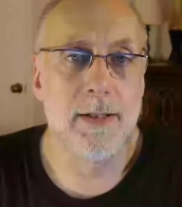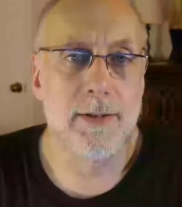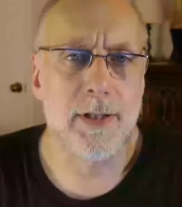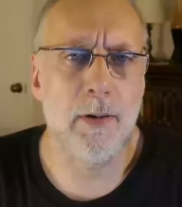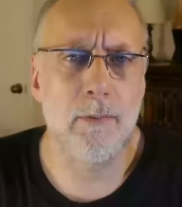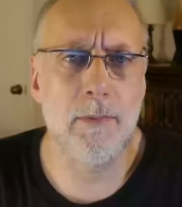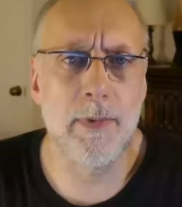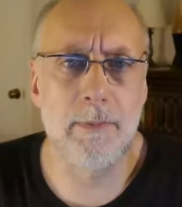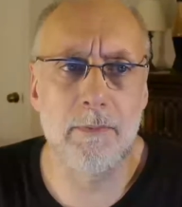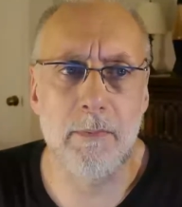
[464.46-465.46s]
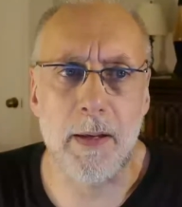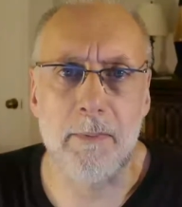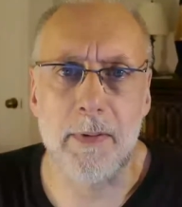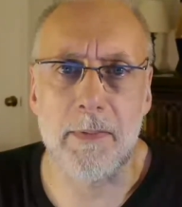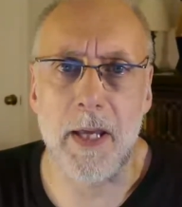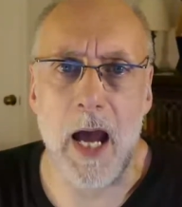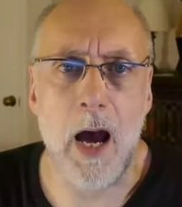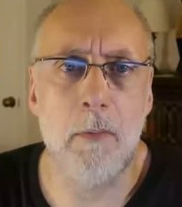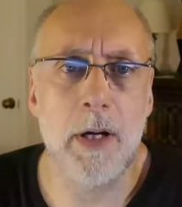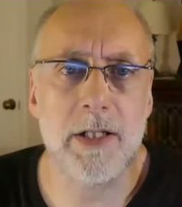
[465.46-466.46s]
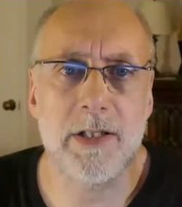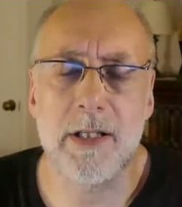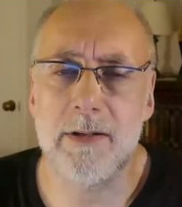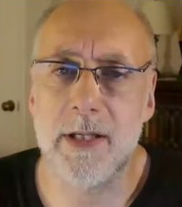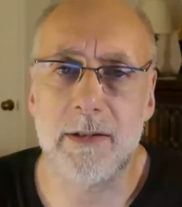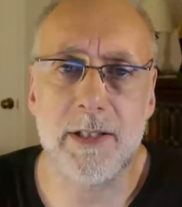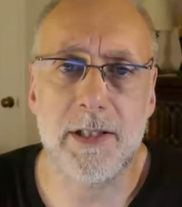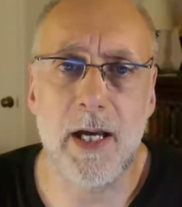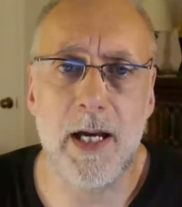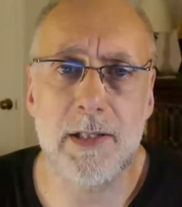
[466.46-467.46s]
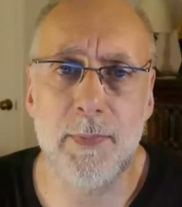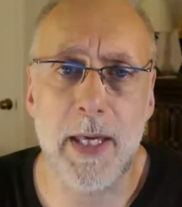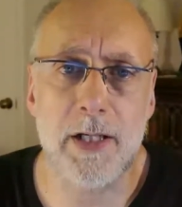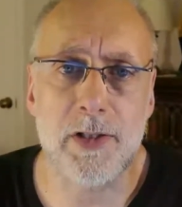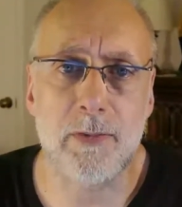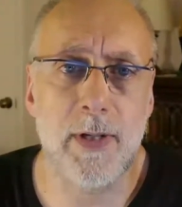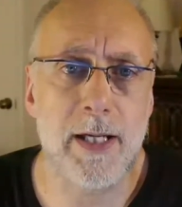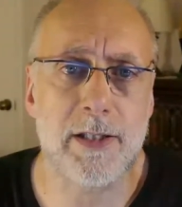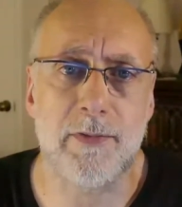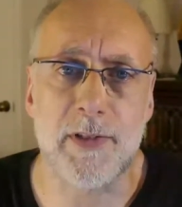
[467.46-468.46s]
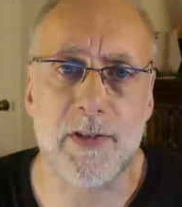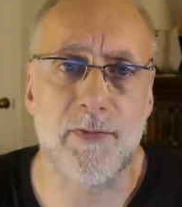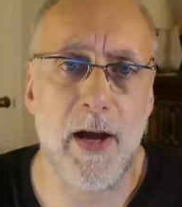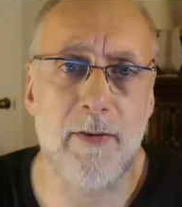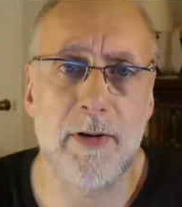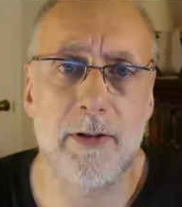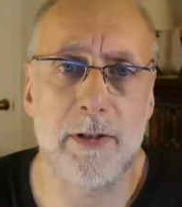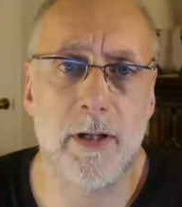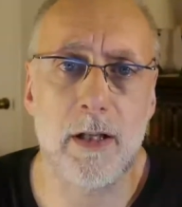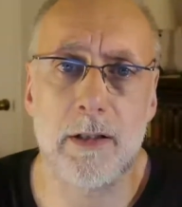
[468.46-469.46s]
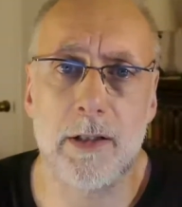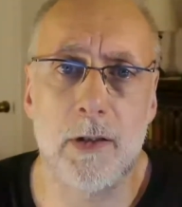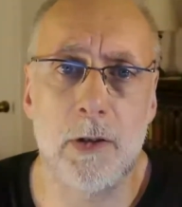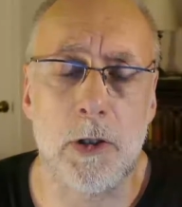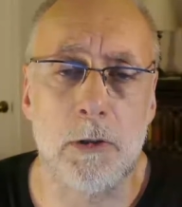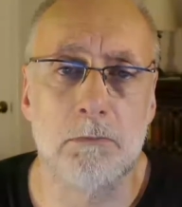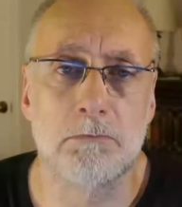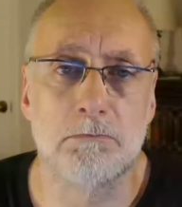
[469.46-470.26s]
So, how much do you think this guy's managed to raise of his $500 goal?